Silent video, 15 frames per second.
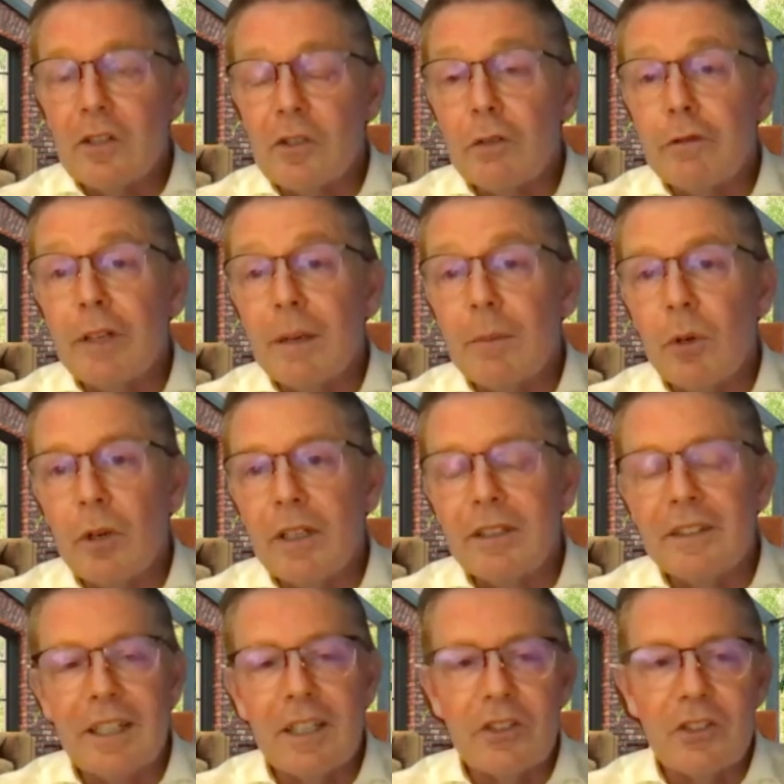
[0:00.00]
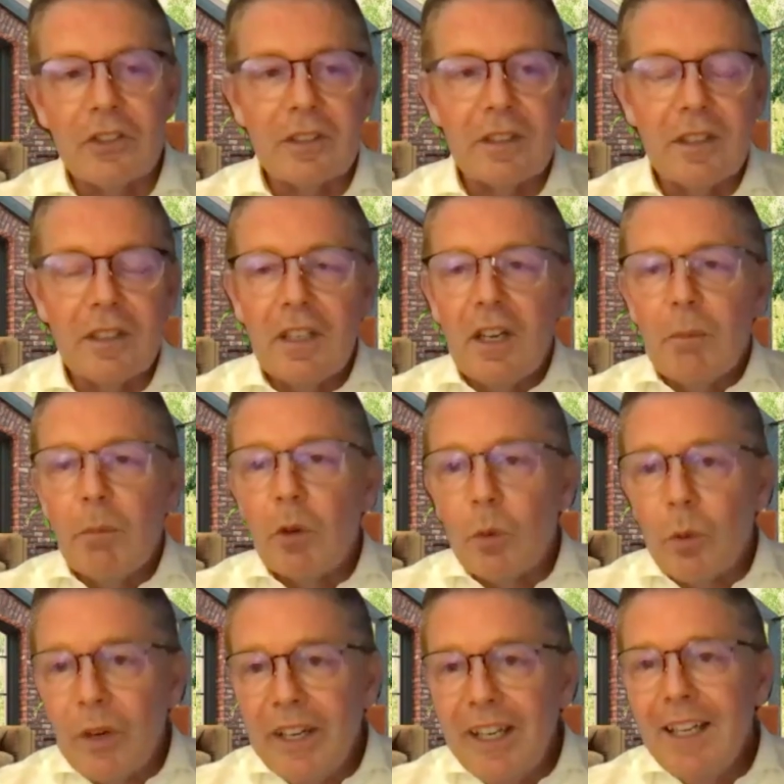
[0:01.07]
software more intelligent. But
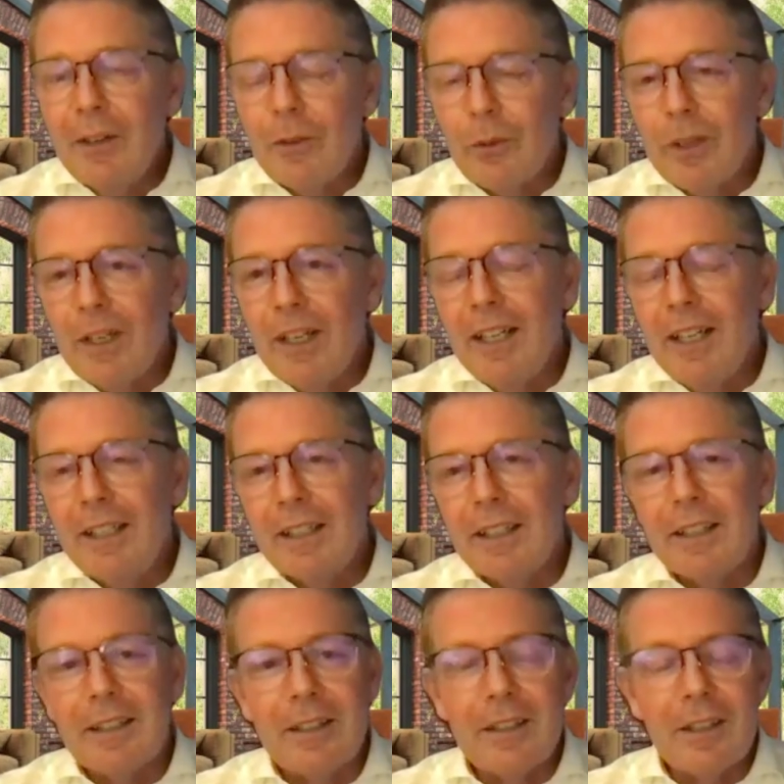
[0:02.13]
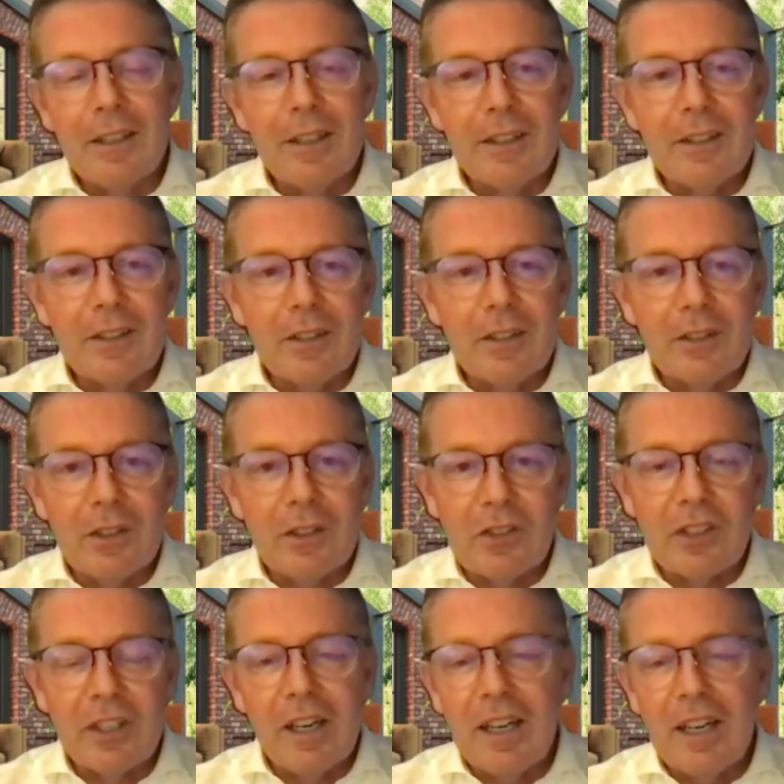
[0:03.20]
really, the
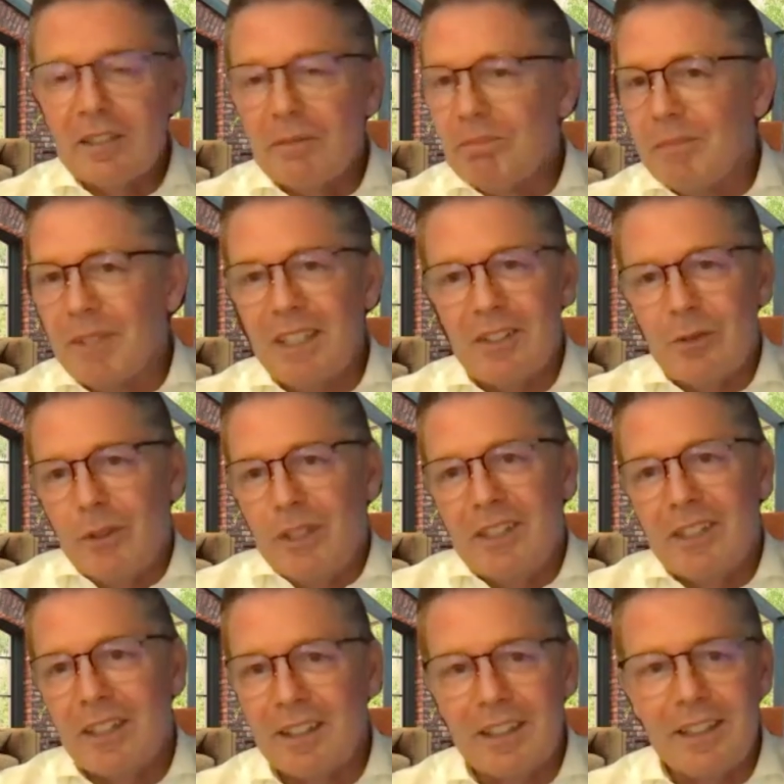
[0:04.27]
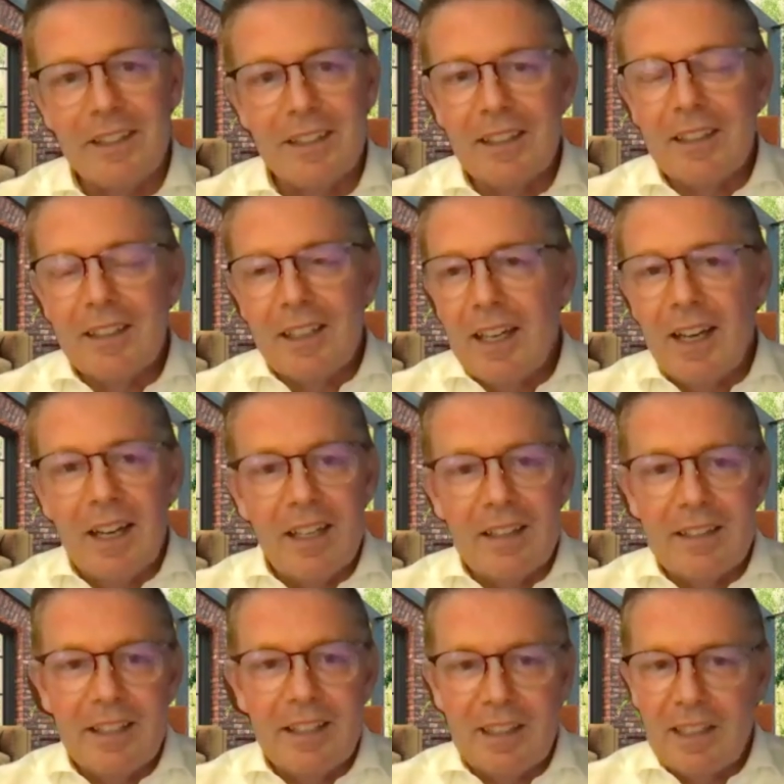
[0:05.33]
start is recently. I
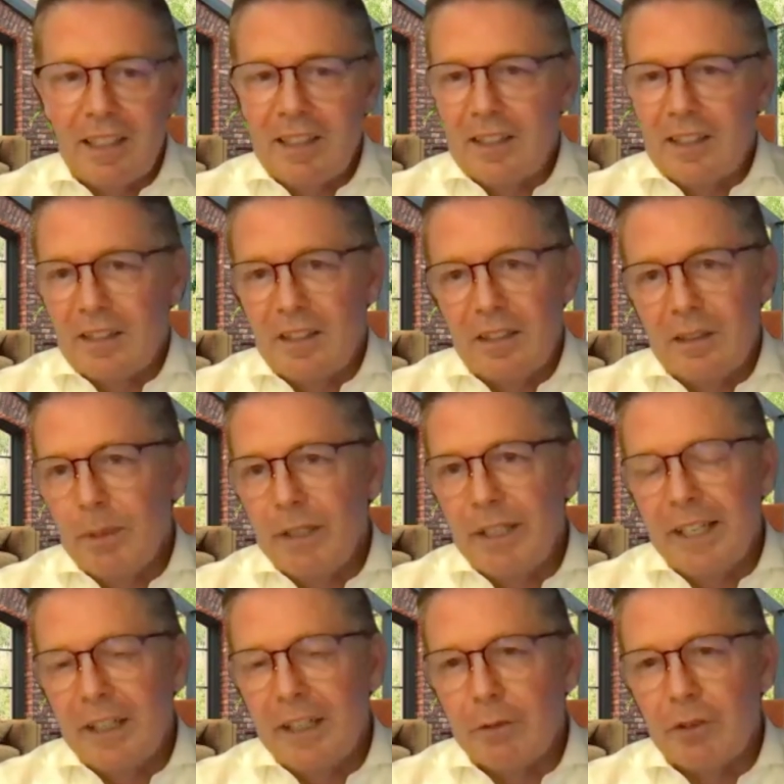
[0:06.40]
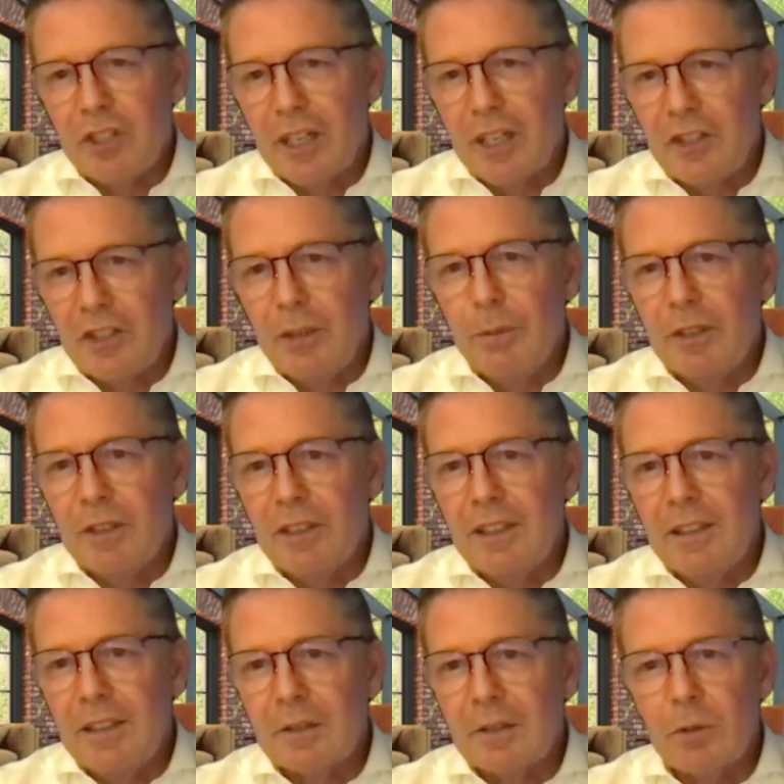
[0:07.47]
think it's the beginning of
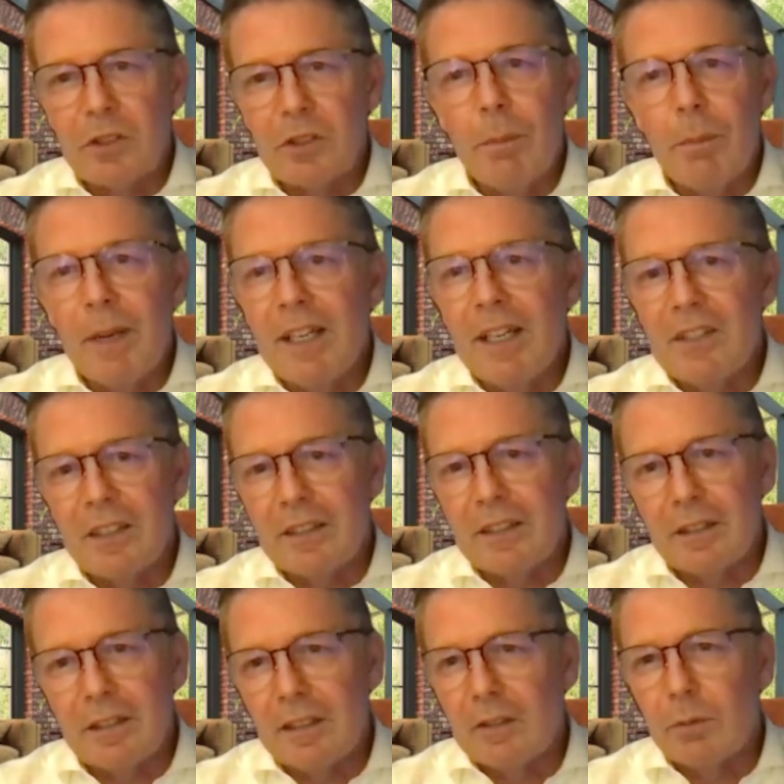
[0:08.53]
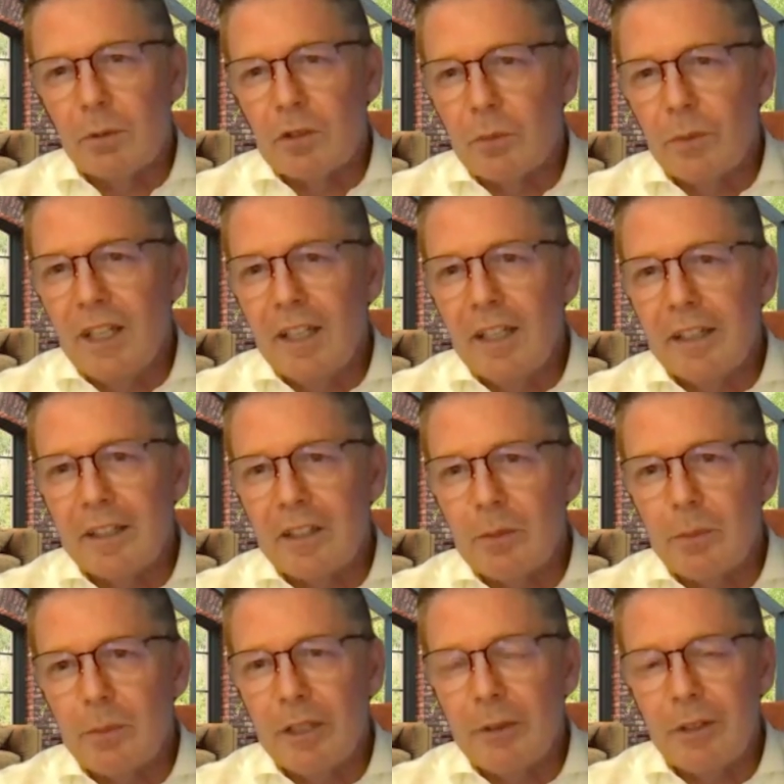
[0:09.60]
ChatGPT. That was amazing. That was really an
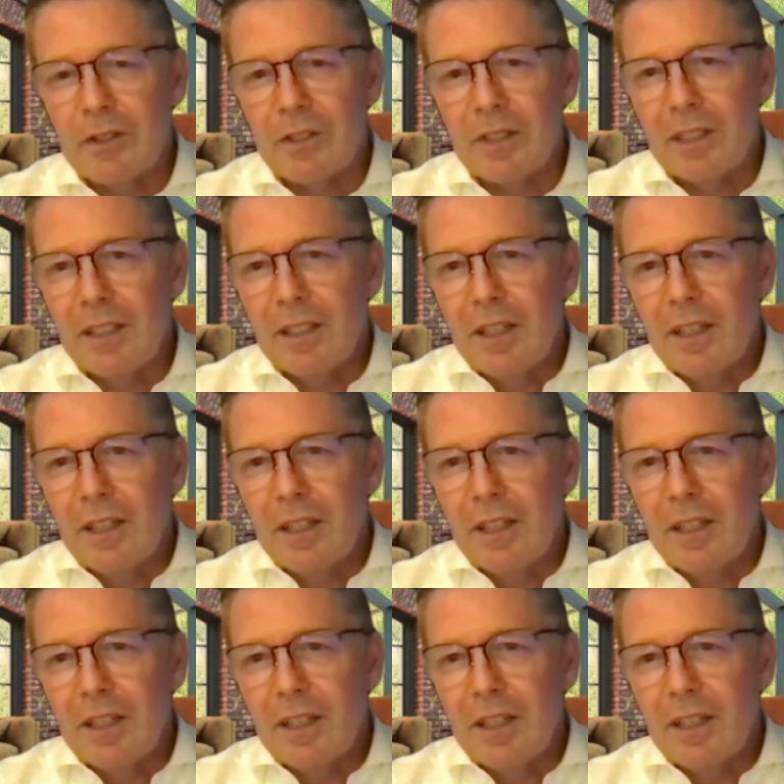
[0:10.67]
experience.